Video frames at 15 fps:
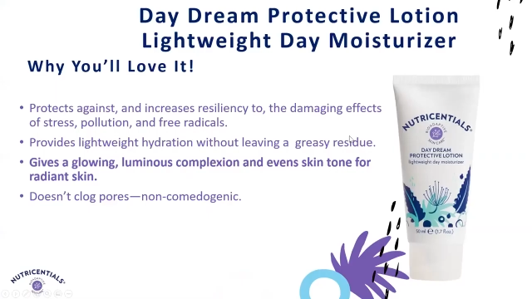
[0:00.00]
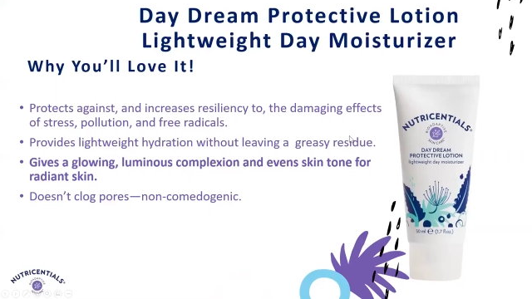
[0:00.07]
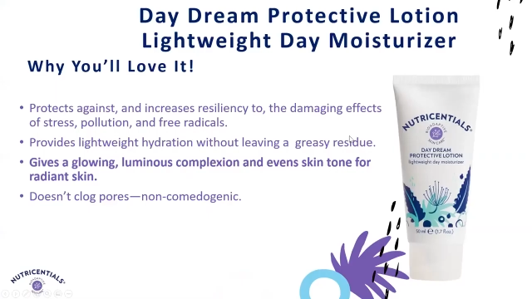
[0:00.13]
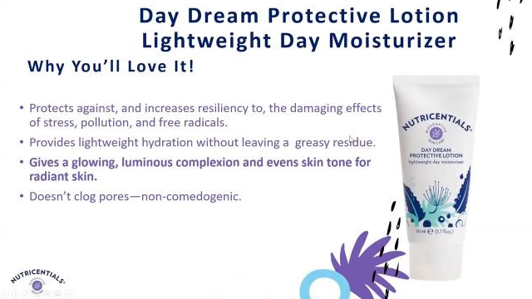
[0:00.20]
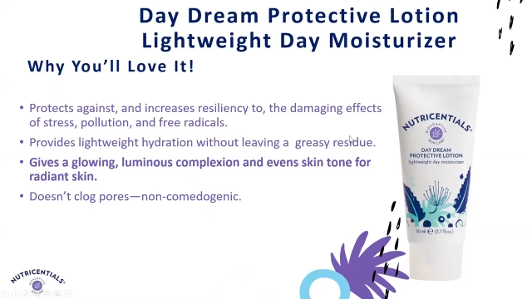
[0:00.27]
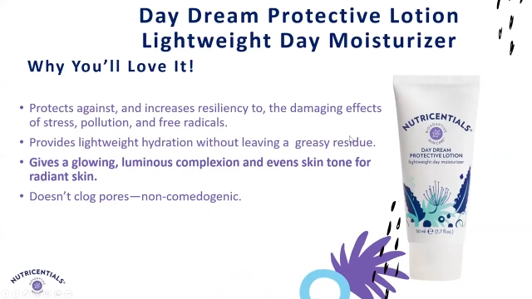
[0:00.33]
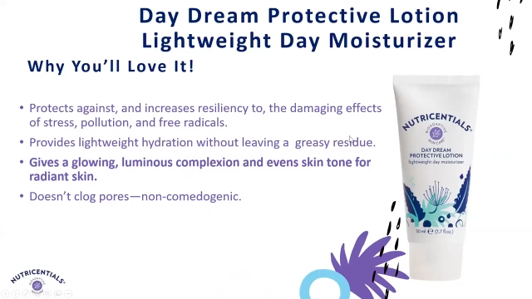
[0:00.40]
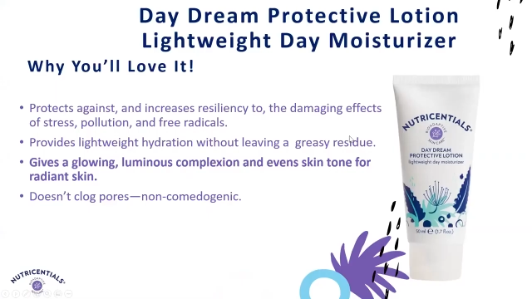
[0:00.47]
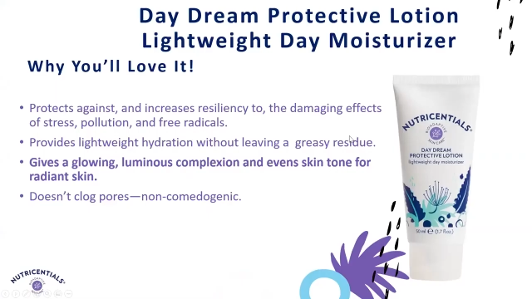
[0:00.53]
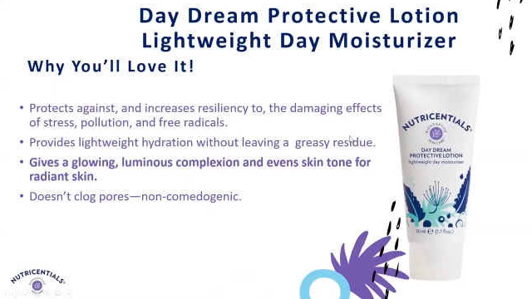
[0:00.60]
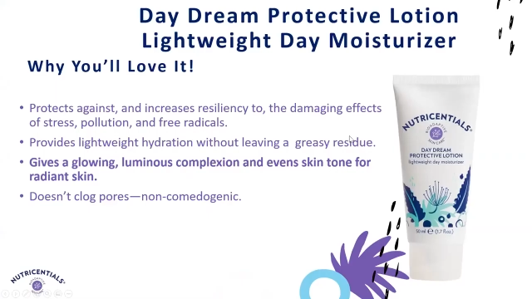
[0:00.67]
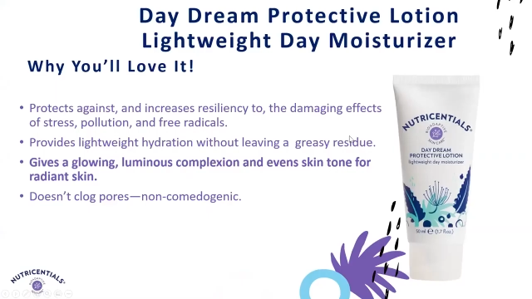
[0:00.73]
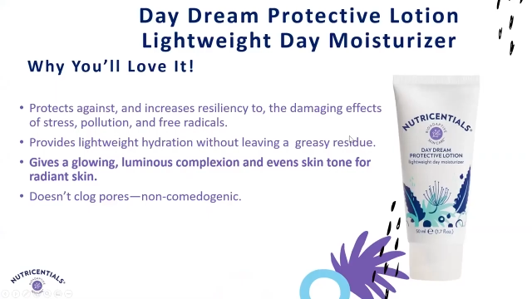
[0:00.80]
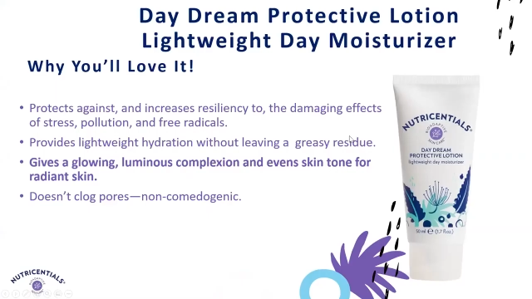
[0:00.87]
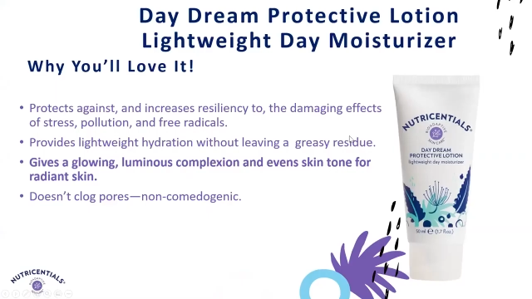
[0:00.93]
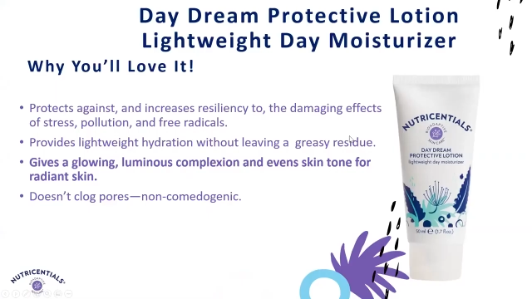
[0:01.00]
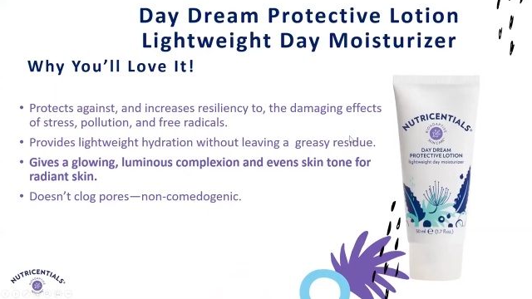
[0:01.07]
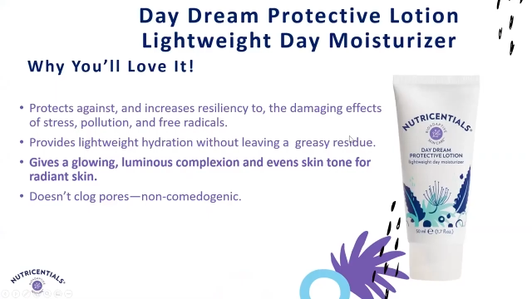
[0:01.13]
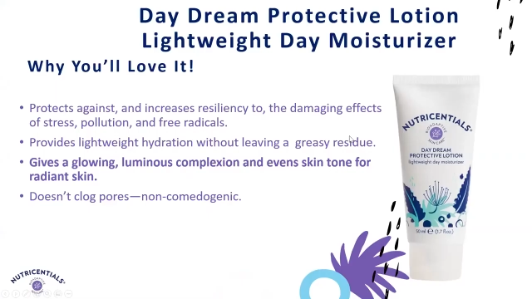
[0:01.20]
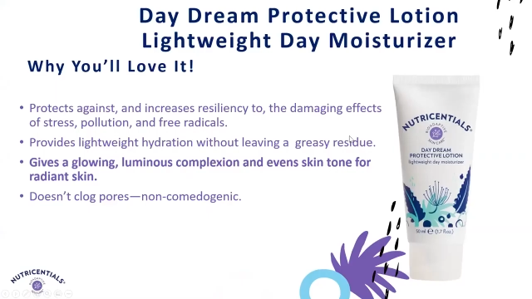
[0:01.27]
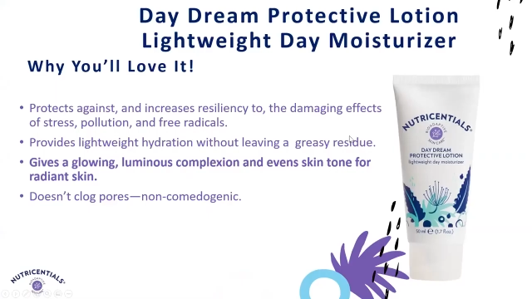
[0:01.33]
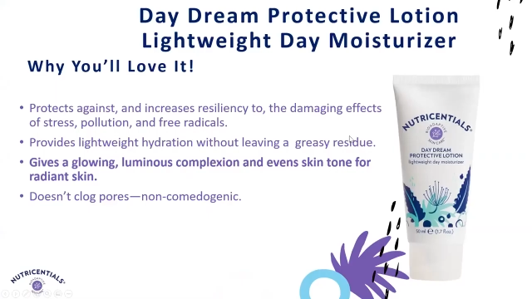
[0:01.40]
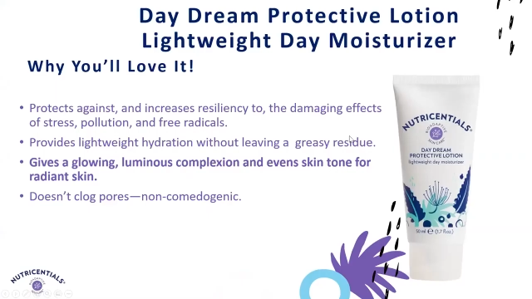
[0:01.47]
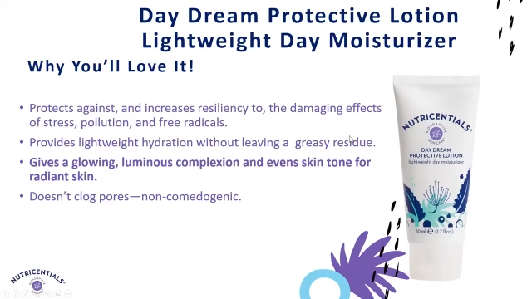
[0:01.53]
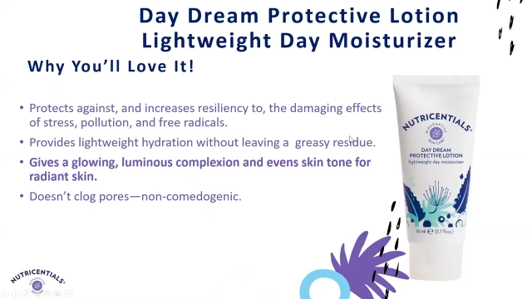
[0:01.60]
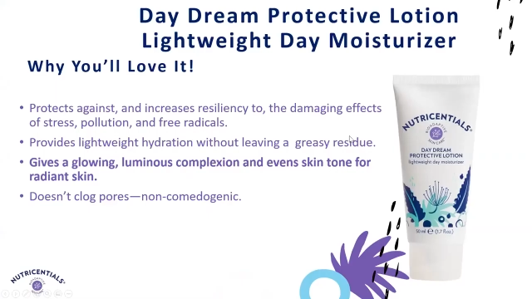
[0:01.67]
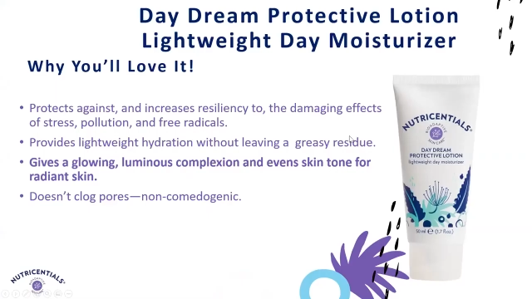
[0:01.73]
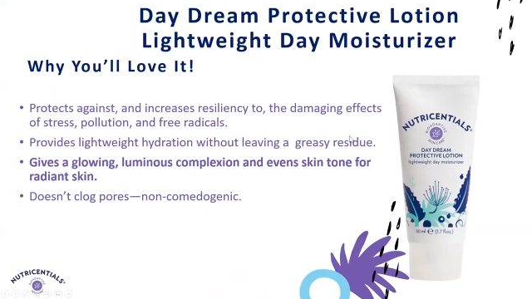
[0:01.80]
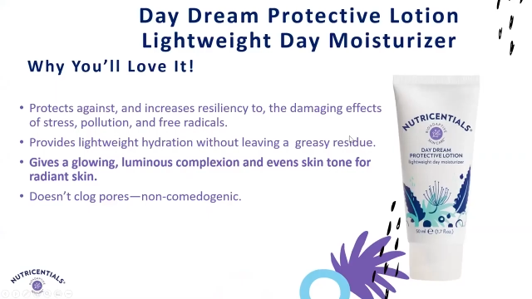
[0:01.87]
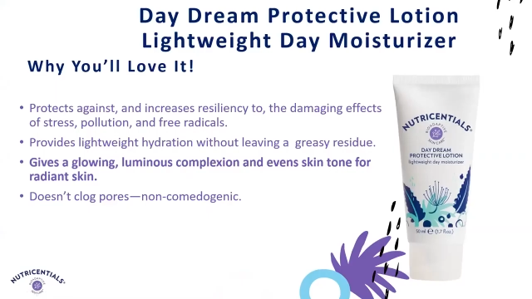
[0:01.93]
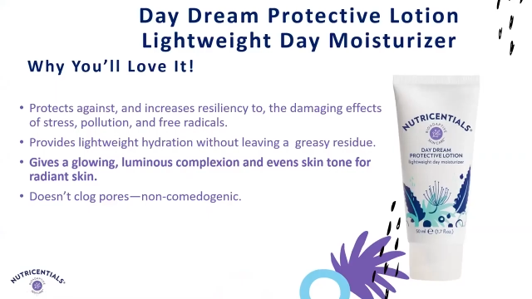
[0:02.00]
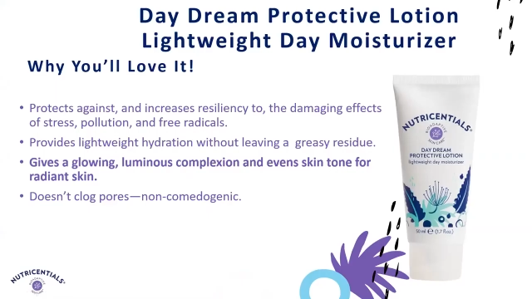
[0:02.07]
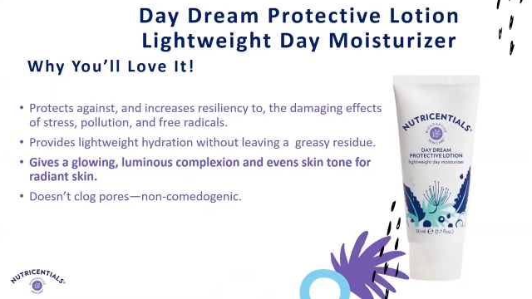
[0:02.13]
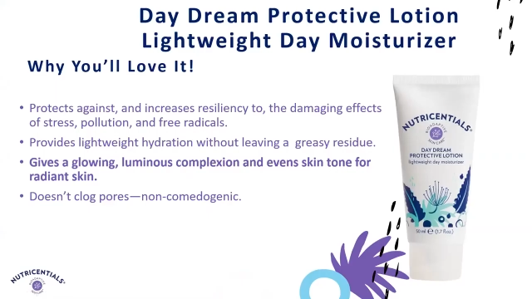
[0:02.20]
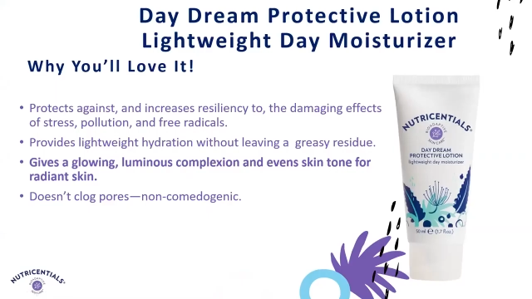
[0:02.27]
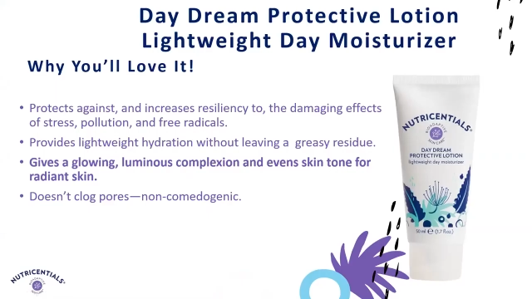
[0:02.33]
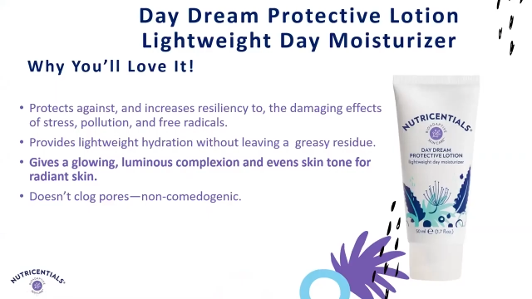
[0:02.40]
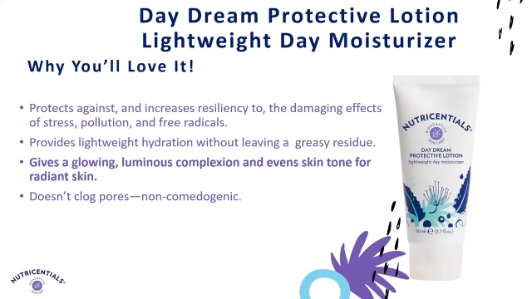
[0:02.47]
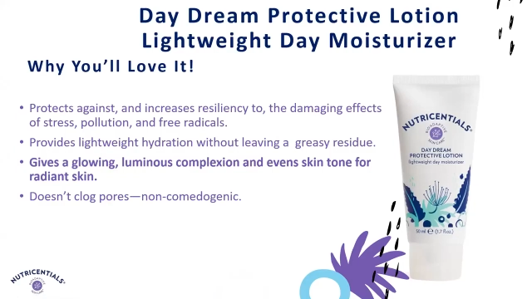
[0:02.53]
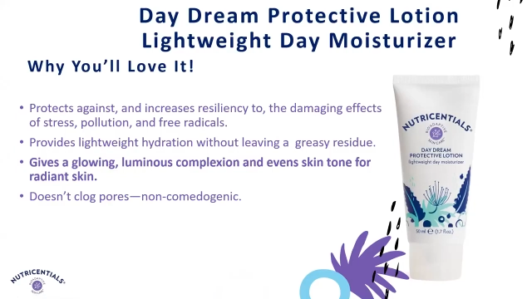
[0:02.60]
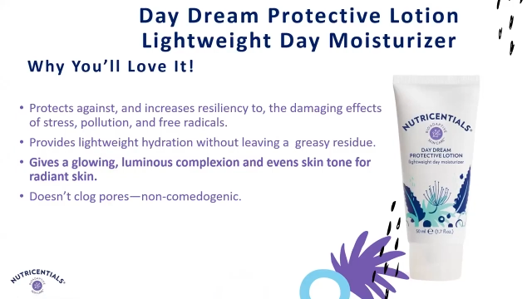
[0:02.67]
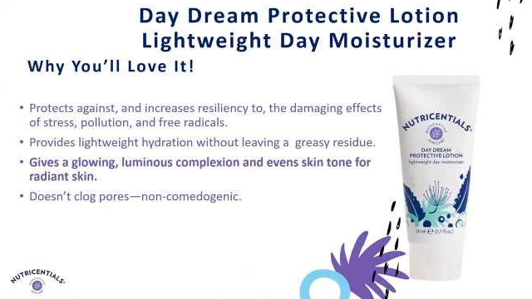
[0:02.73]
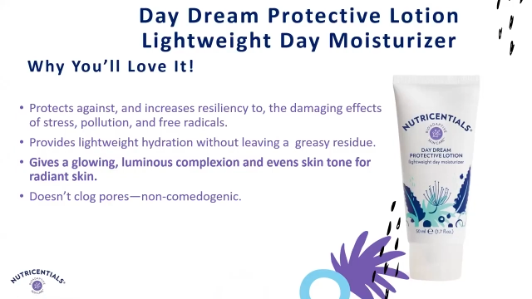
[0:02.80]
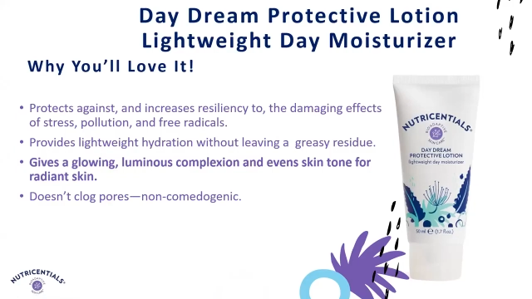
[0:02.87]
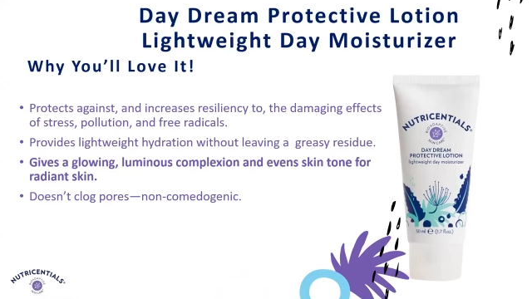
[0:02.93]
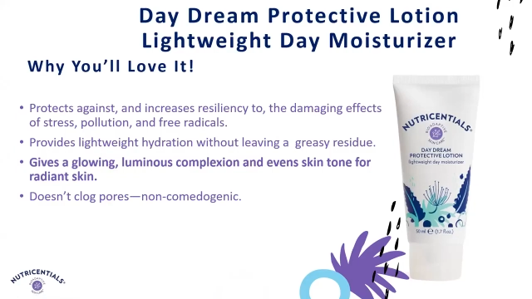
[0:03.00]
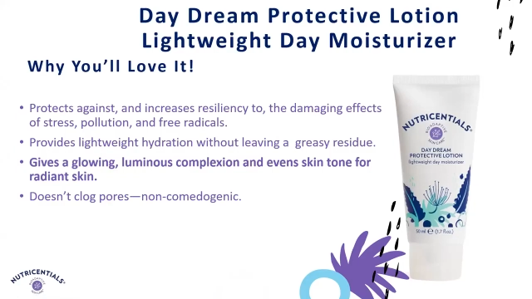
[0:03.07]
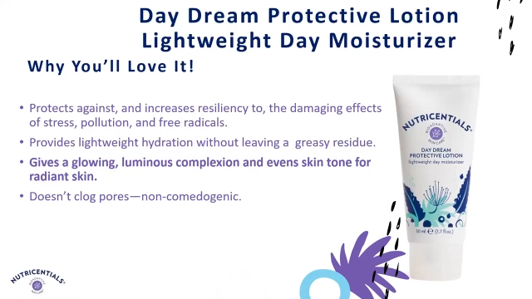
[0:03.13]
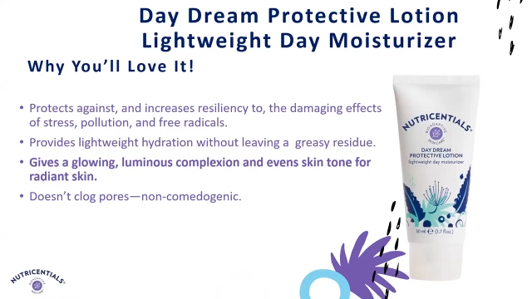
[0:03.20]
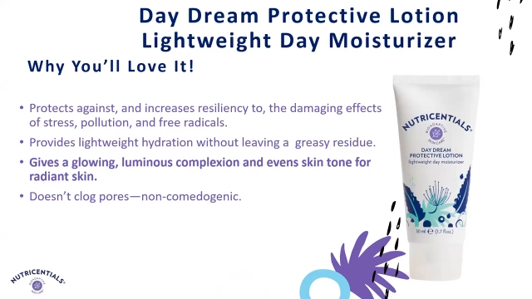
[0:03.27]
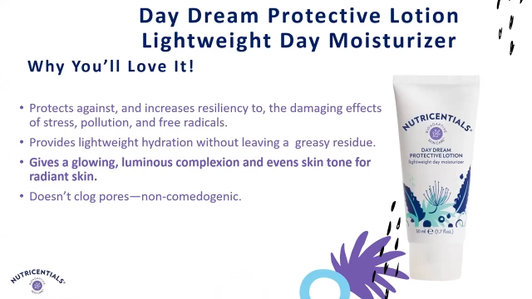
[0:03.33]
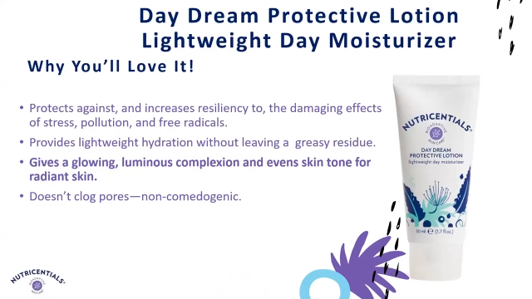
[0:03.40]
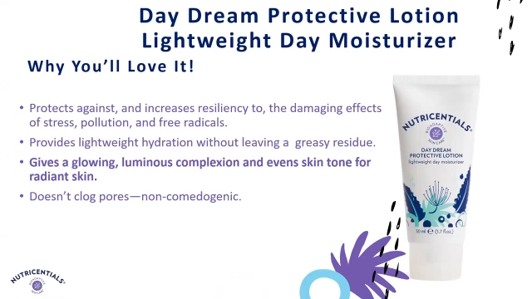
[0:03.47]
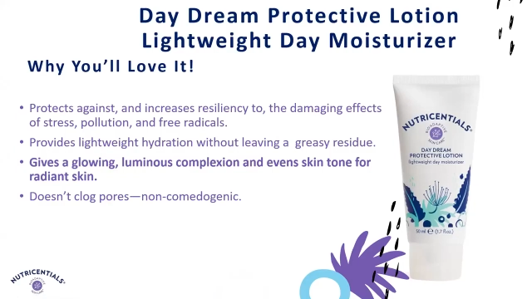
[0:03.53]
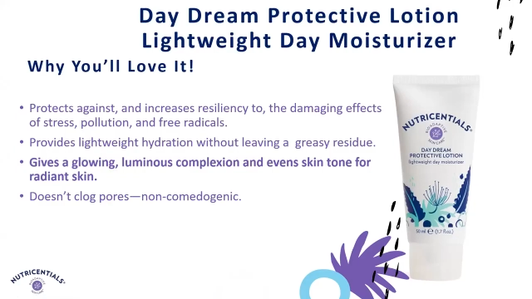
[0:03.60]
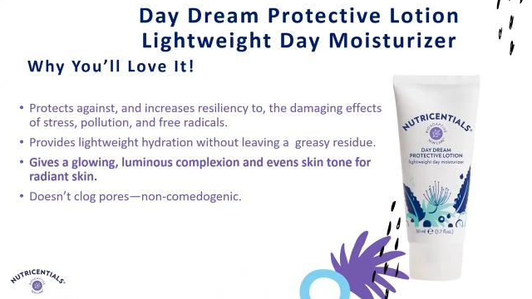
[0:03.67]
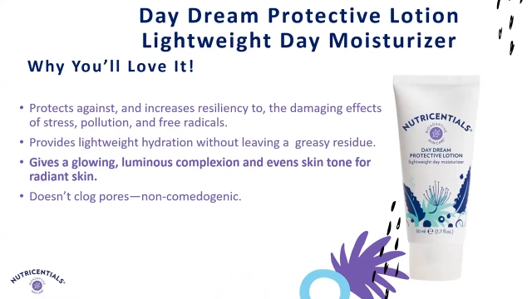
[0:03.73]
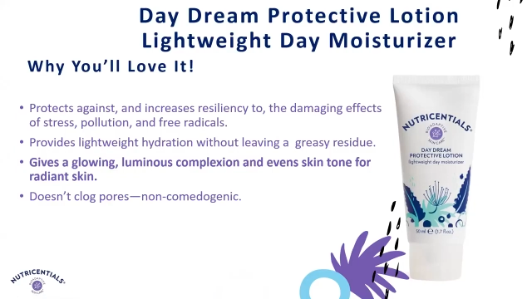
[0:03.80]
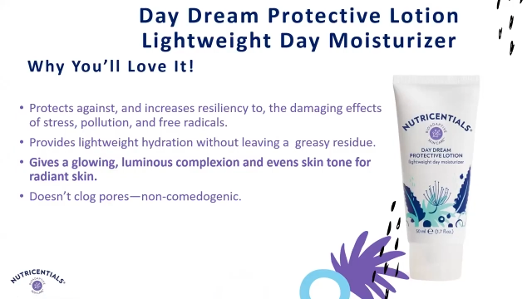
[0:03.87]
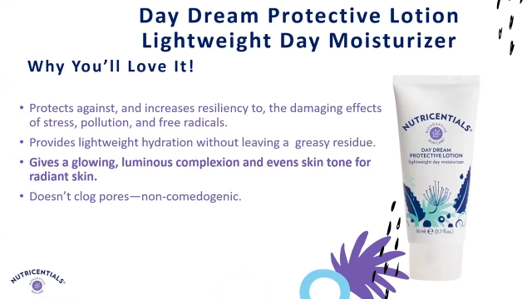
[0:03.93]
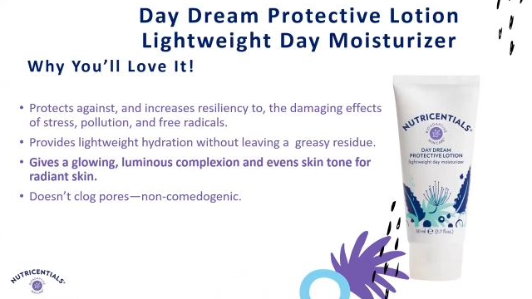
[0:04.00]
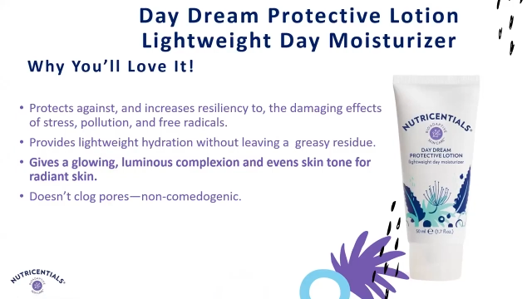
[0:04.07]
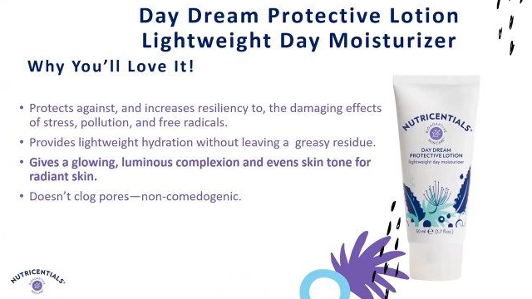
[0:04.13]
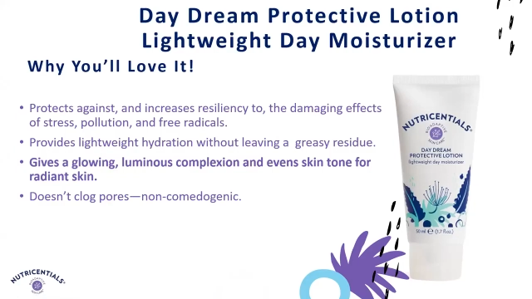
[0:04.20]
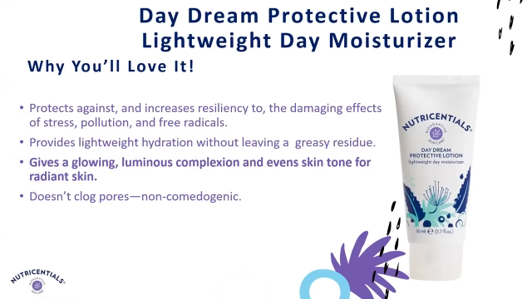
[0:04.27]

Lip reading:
Nobody's mouth can be seen.